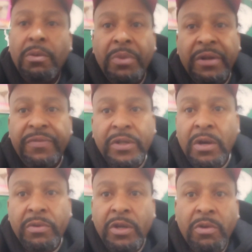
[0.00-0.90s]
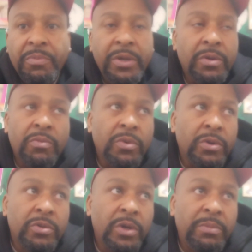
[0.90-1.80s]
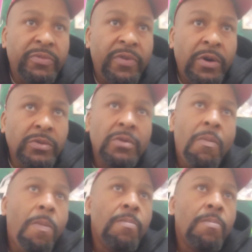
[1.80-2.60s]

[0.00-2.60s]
But if it don't, he gonna be in a world of trouble, folks.